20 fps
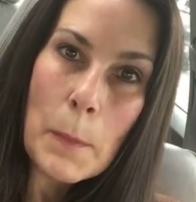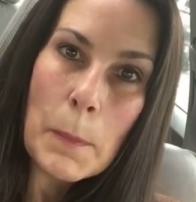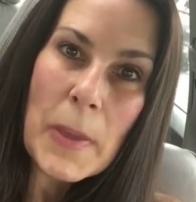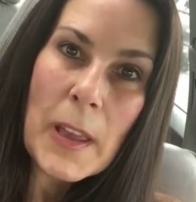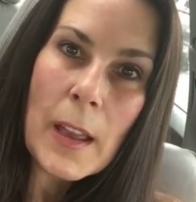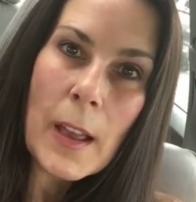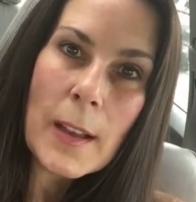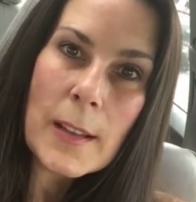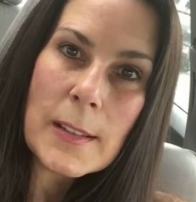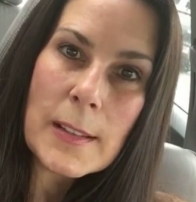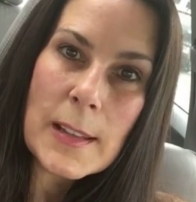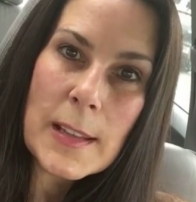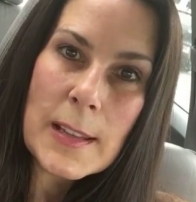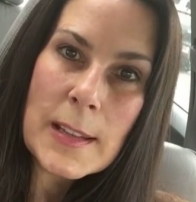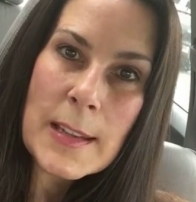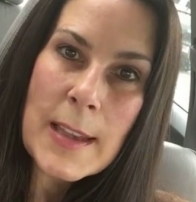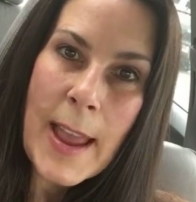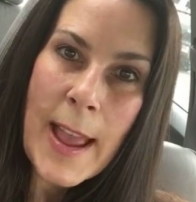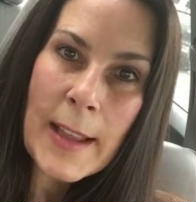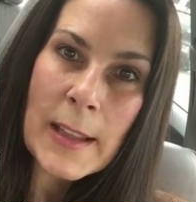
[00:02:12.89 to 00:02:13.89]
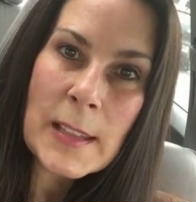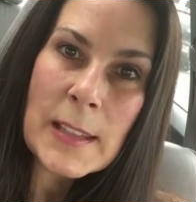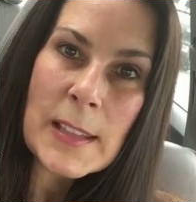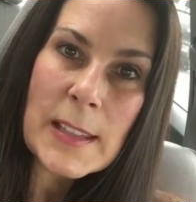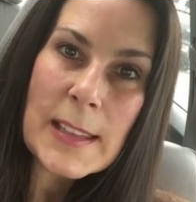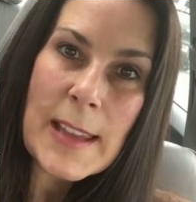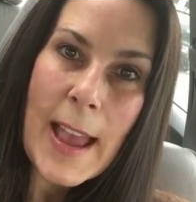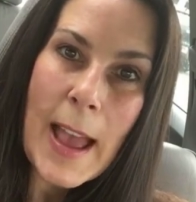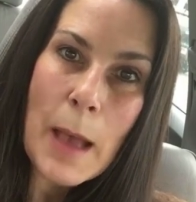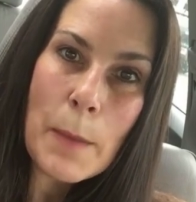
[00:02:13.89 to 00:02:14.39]
because the next
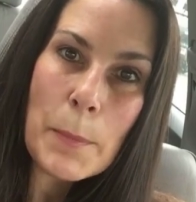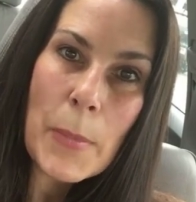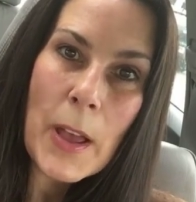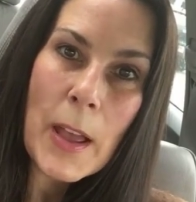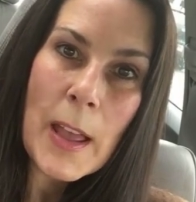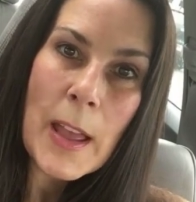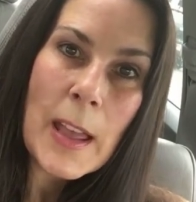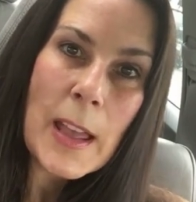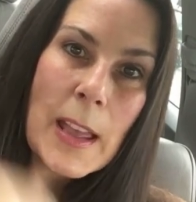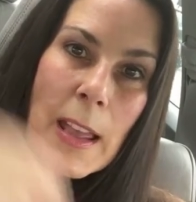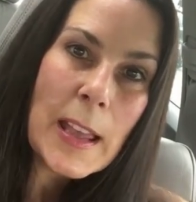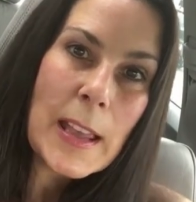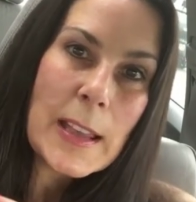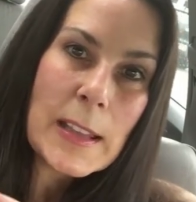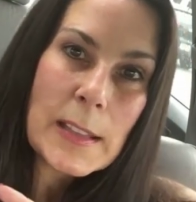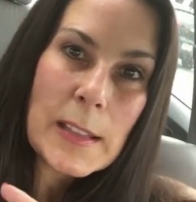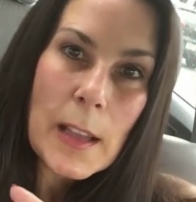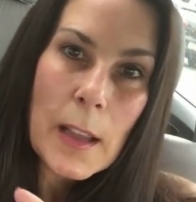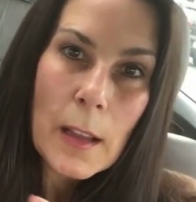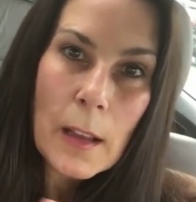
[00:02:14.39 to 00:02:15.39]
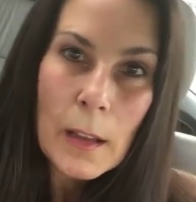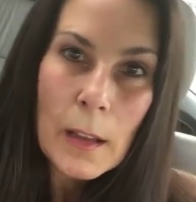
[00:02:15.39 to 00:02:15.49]
step is